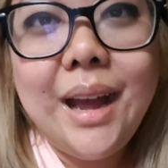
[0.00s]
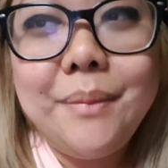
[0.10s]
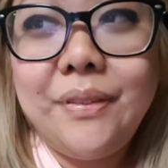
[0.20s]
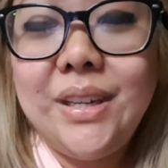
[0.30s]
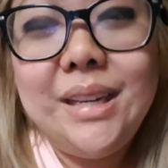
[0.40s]
Um,
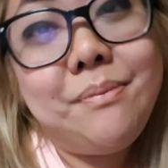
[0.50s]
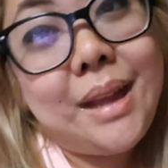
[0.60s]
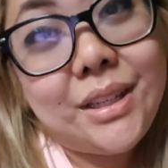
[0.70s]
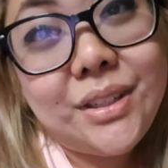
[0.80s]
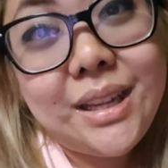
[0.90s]
if you did,
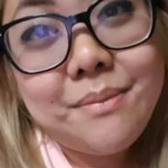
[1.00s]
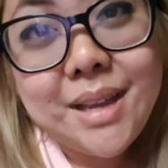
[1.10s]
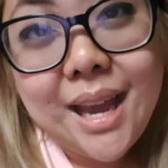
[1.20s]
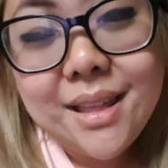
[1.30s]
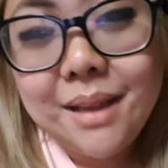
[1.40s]
make sure you give
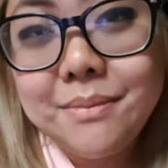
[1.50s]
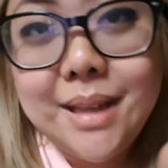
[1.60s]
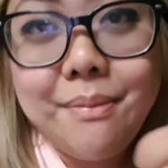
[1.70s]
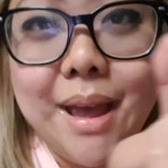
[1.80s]
me a thumbs up